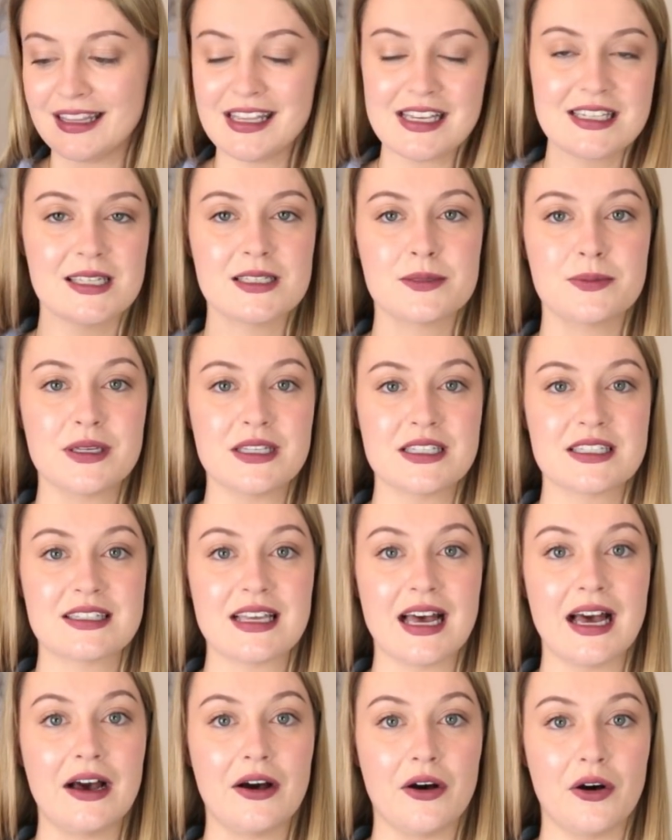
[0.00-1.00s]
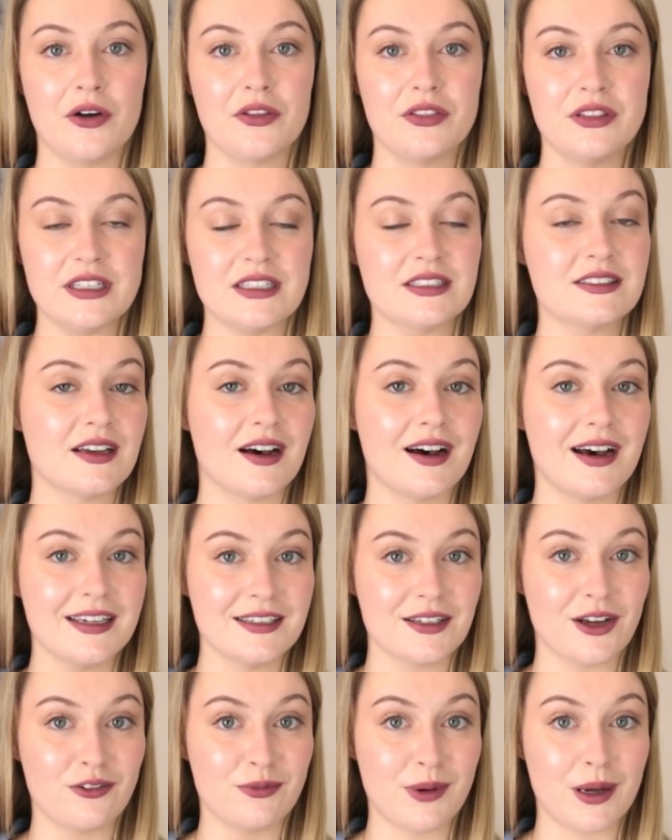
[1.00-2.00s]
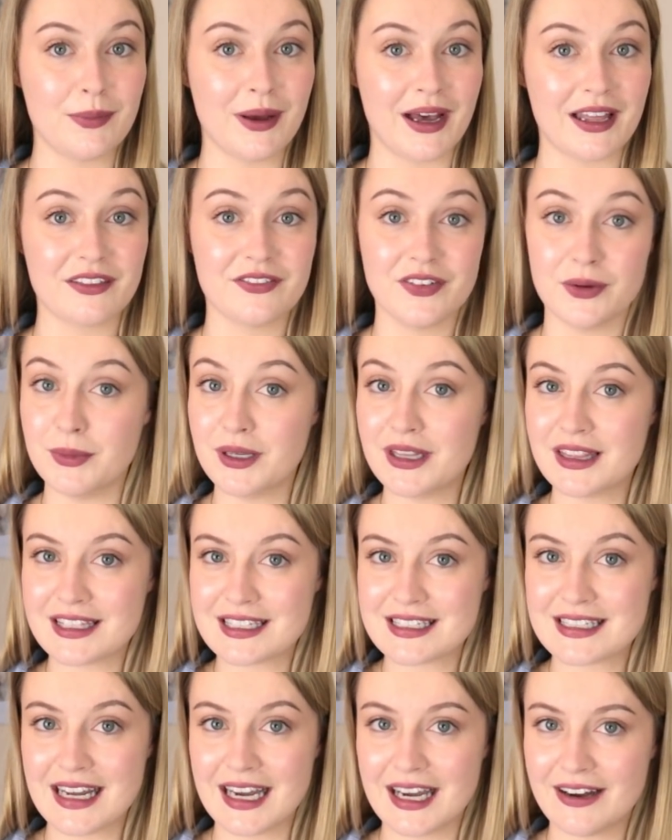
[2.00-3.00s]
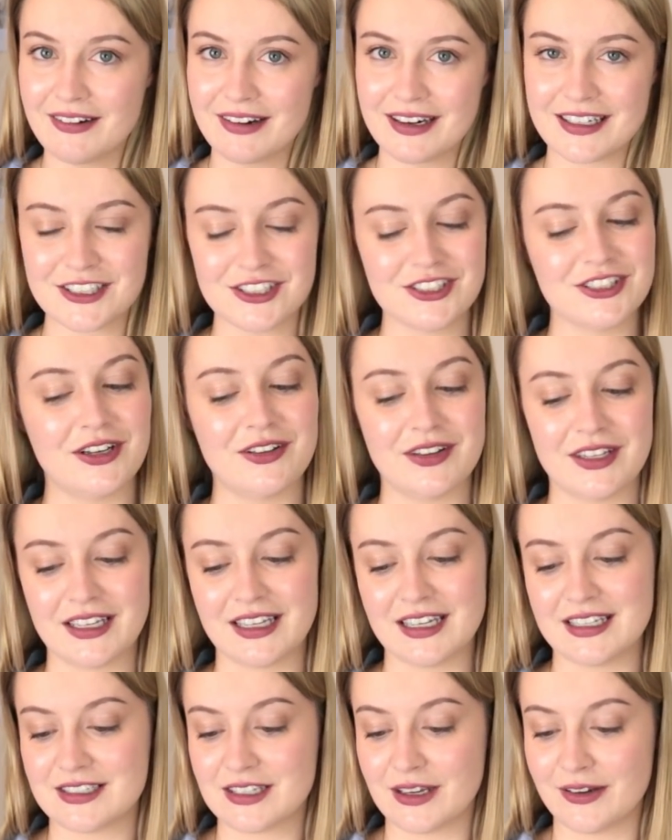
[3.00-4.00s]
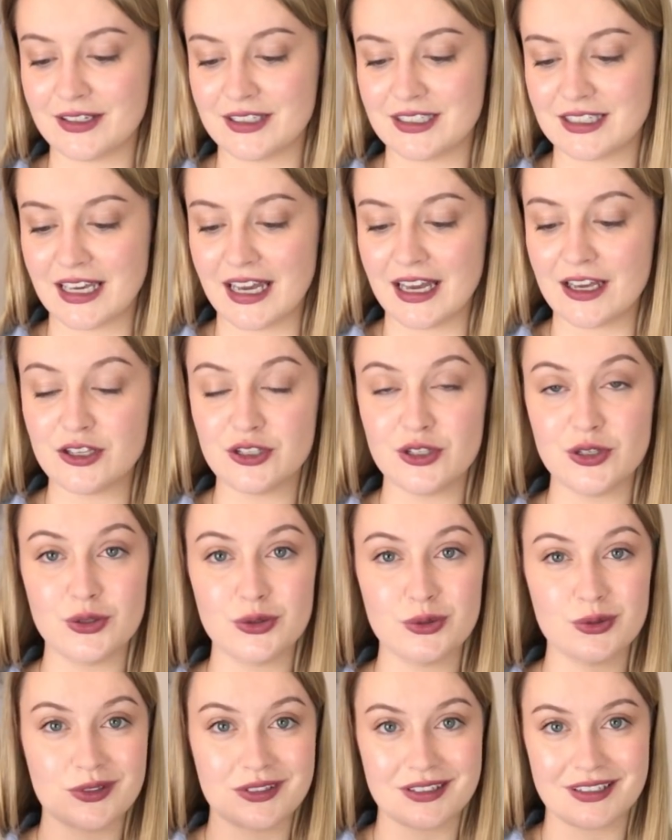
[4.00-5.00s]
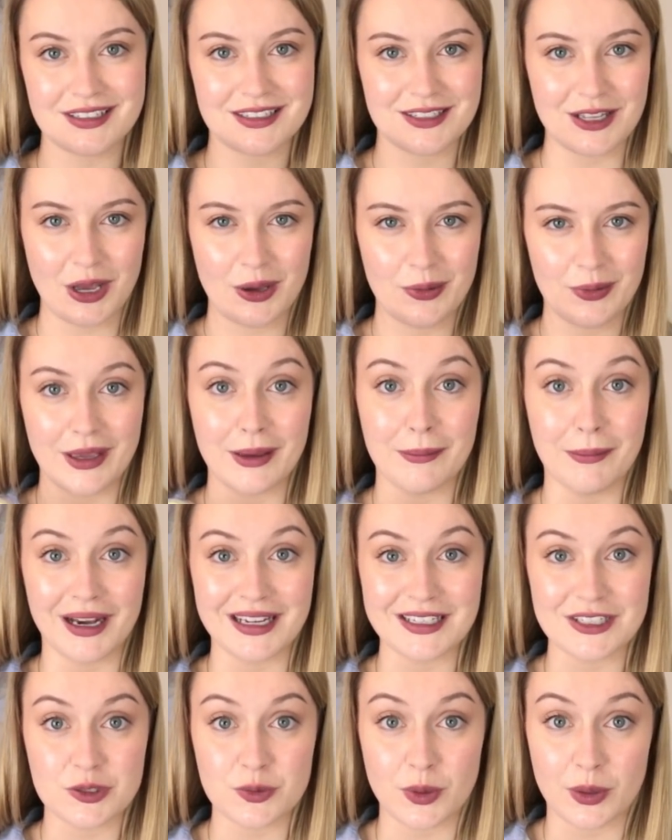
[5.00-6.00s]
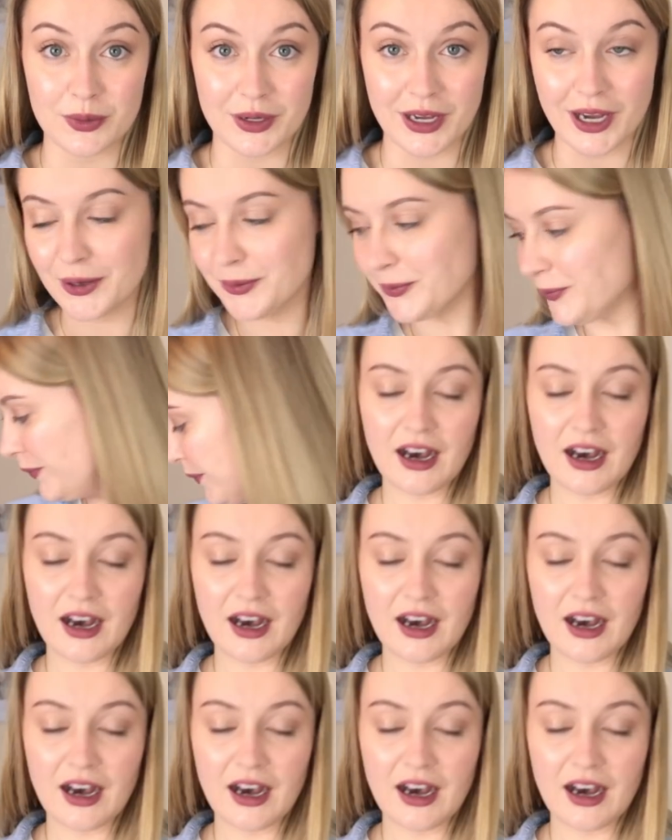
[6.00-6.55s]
this has been sat on the side of my bath for months now, and I just don't think it's going to get used, so it might as well go.